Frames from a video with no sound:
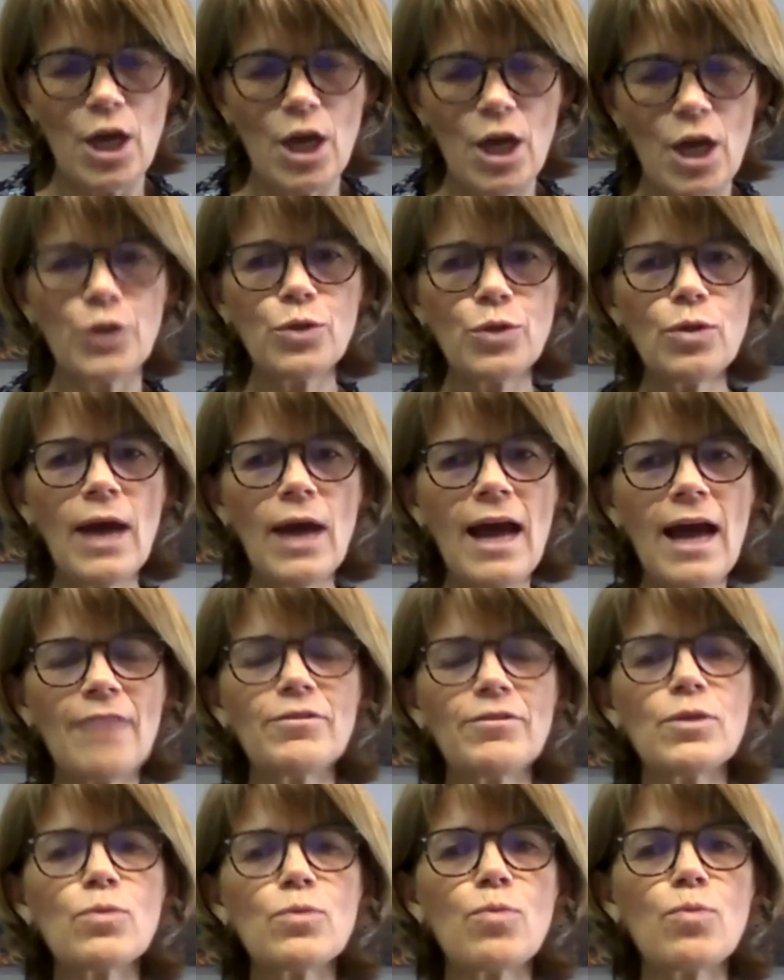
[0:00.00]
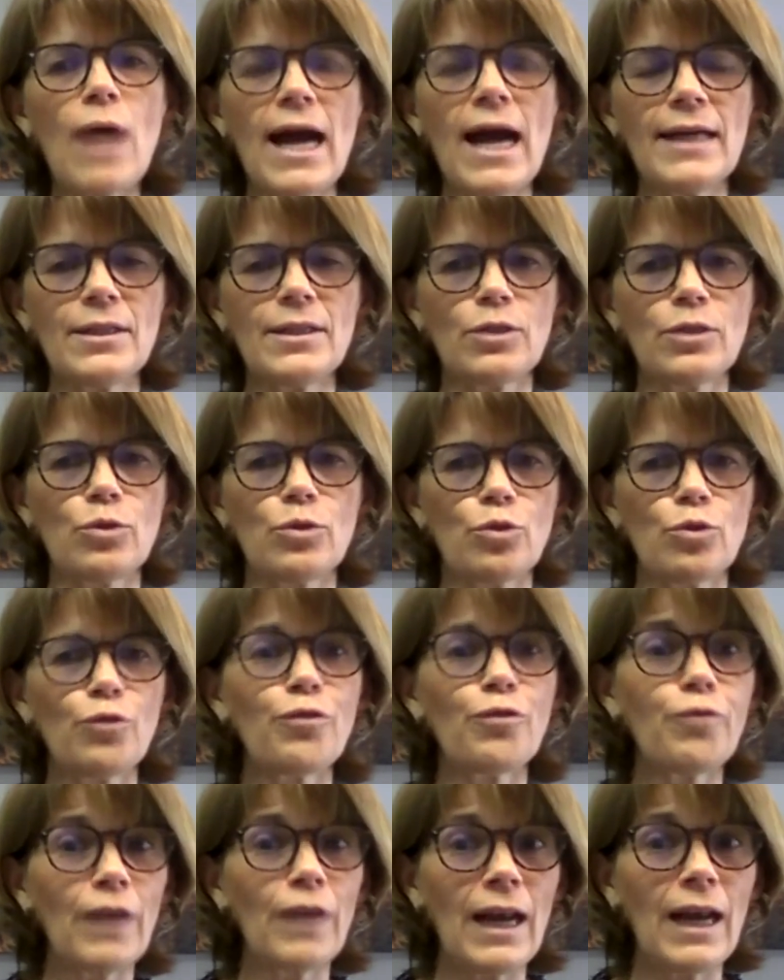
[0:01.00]
You have the right to
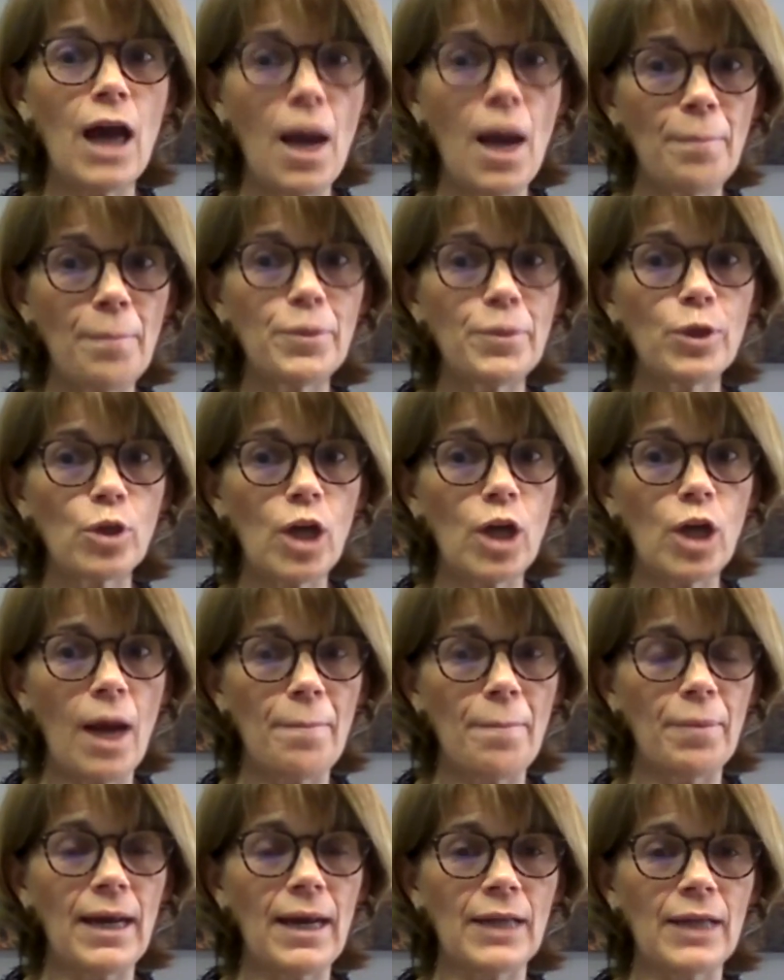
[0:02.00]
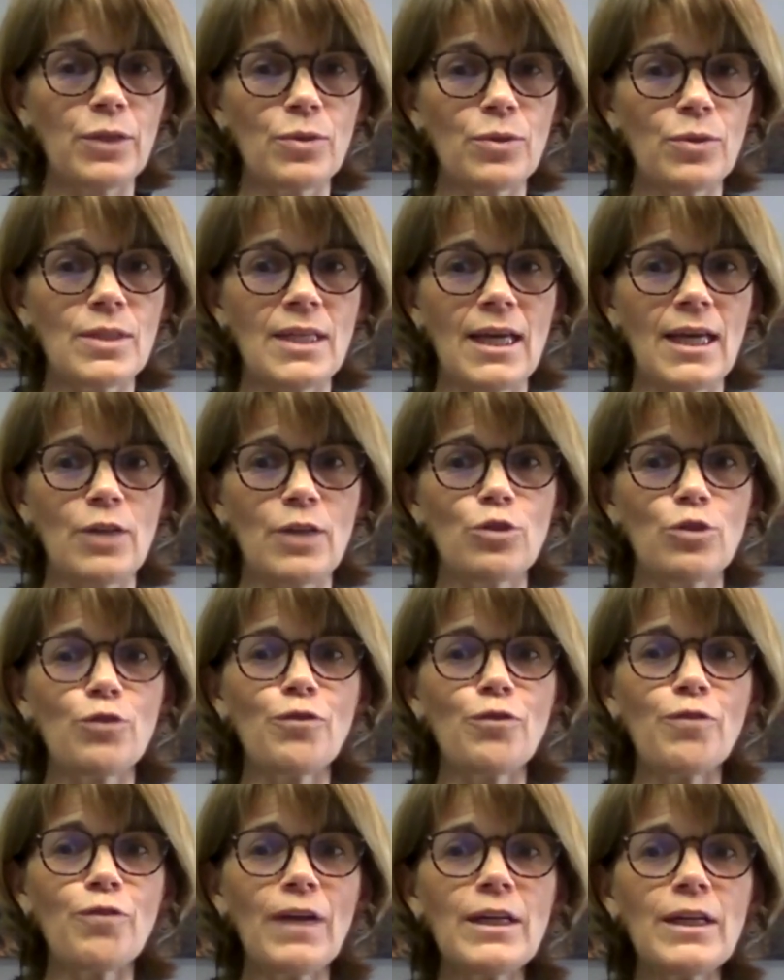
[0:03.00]
fill up your cup, like you say, to
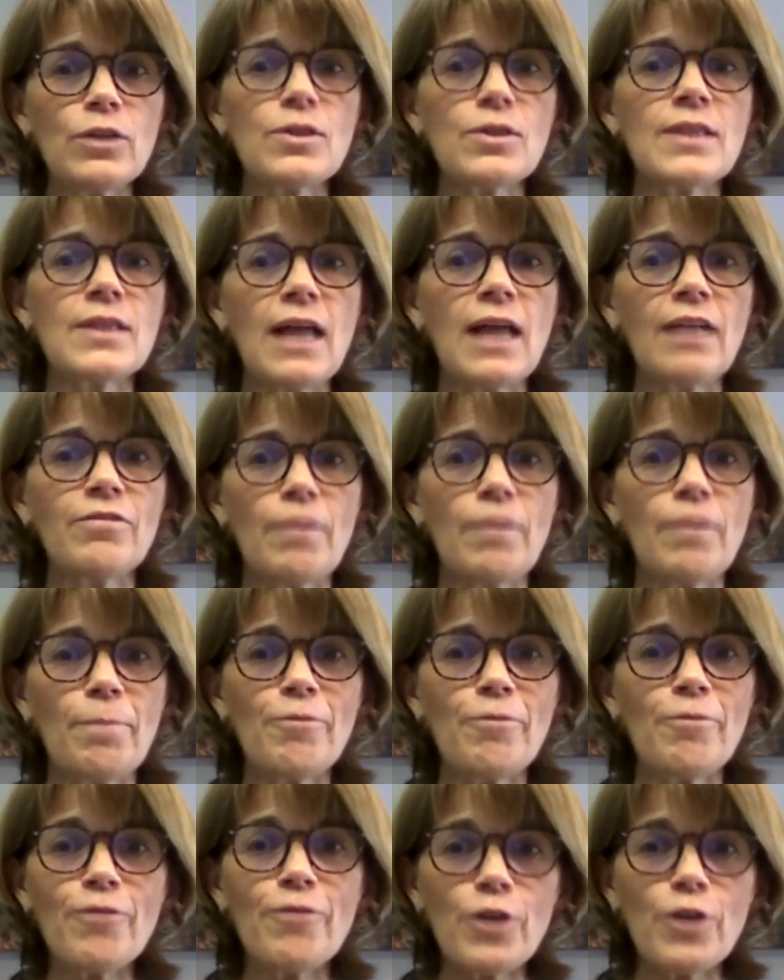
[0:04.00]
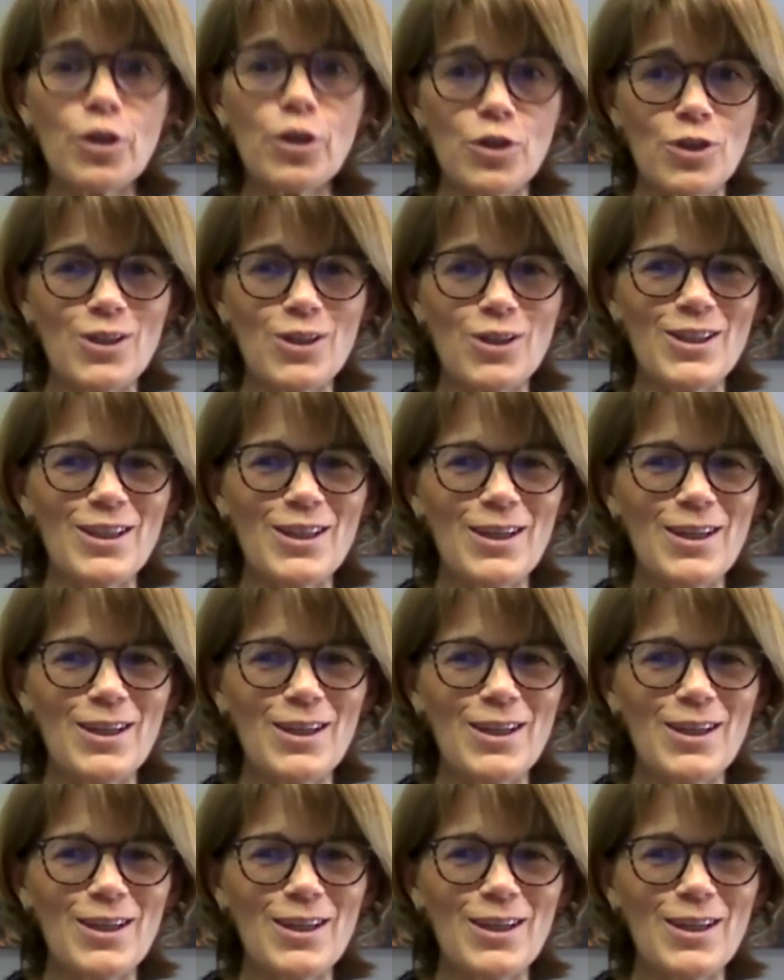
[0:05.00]
fill yourself up first,